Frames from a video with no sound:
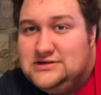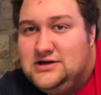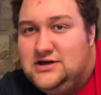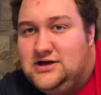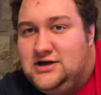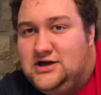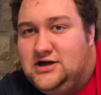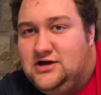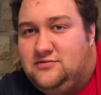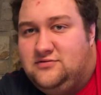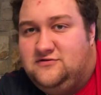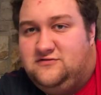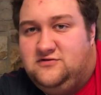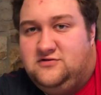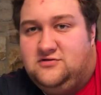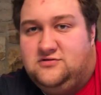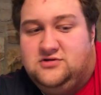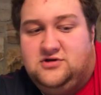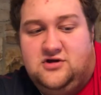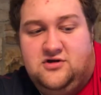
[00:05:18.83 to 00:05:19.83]
Um, if you
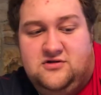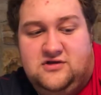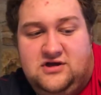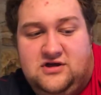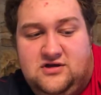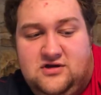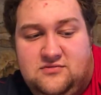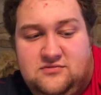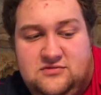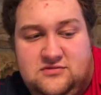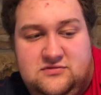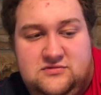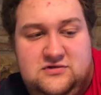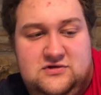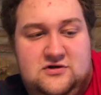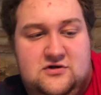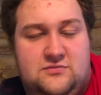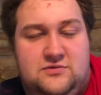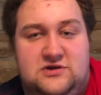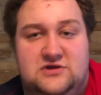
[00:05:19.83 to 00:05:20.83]
don't know, they come
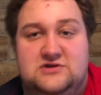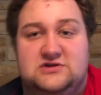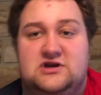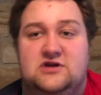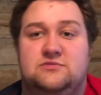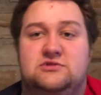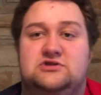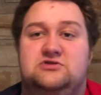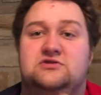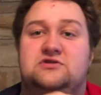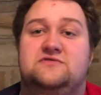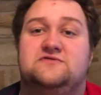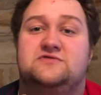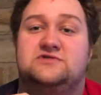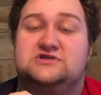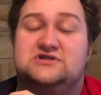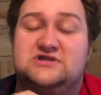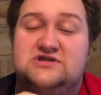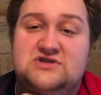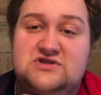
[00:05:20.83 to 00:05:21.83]
the Opinel's come in two different
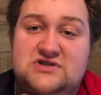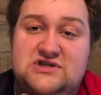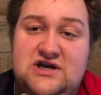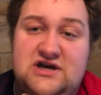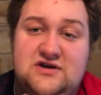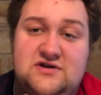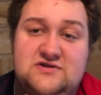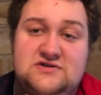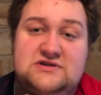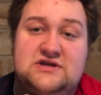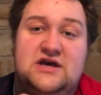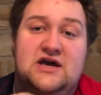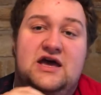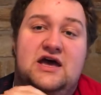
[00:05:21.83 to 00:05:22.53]
steel tiles,